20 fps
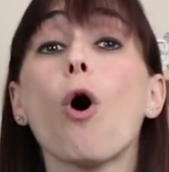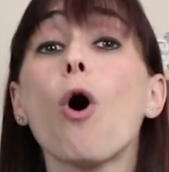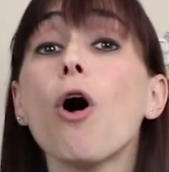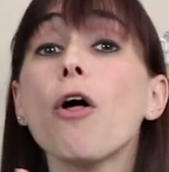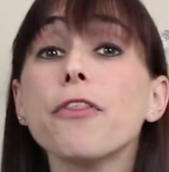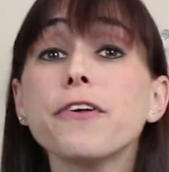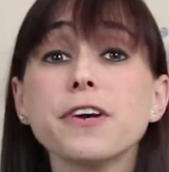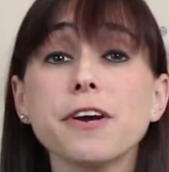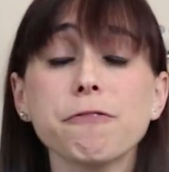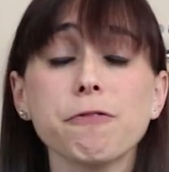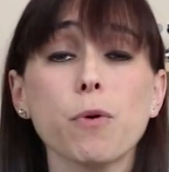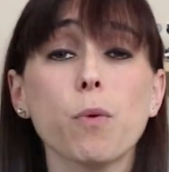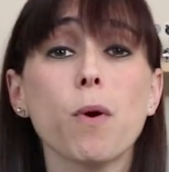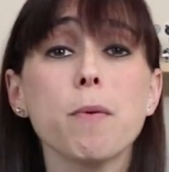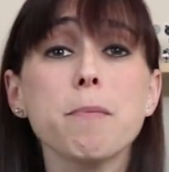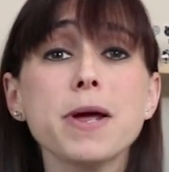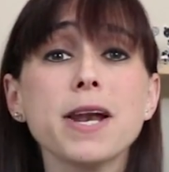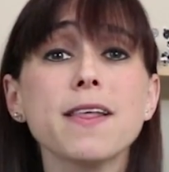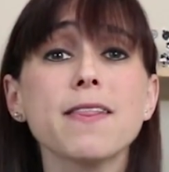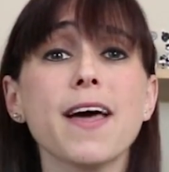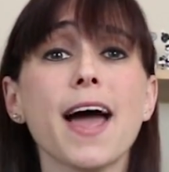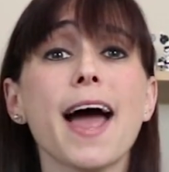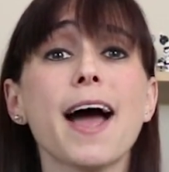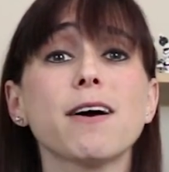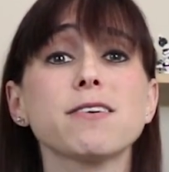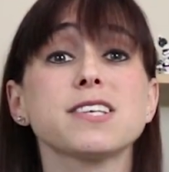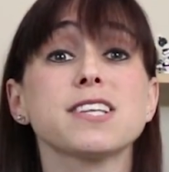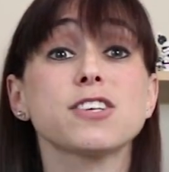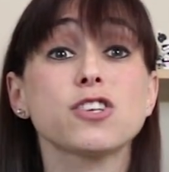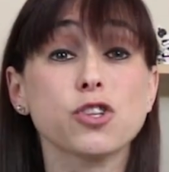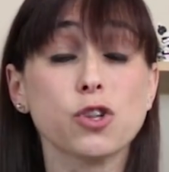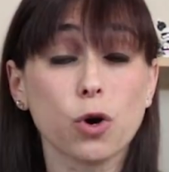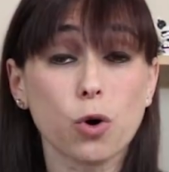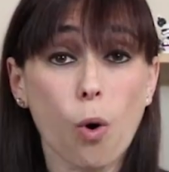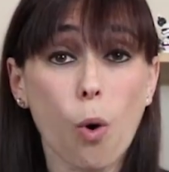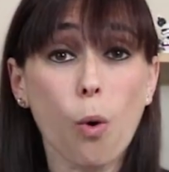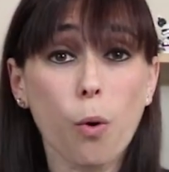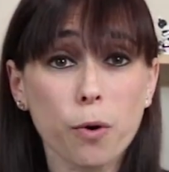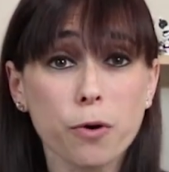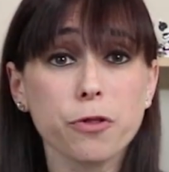all the different women in the house that's the
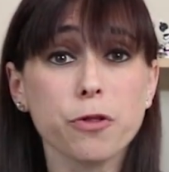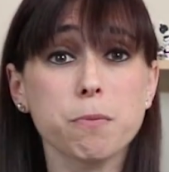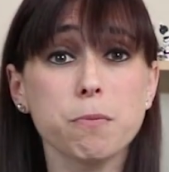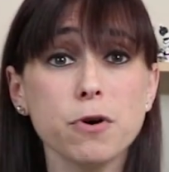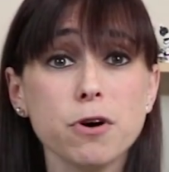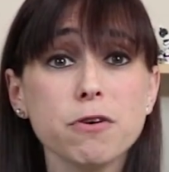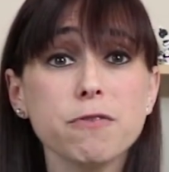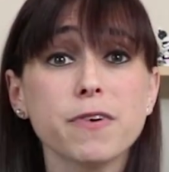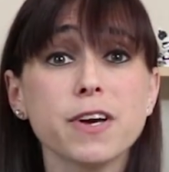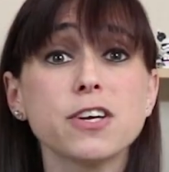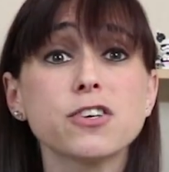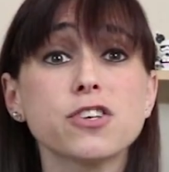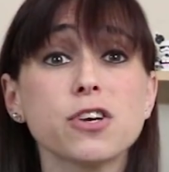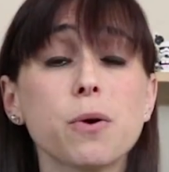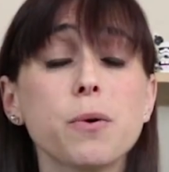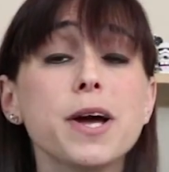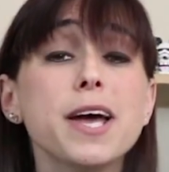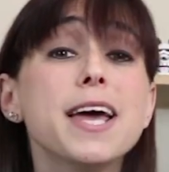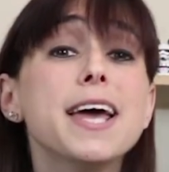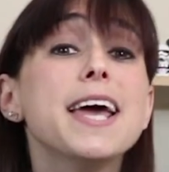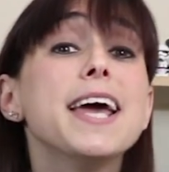core the movie, so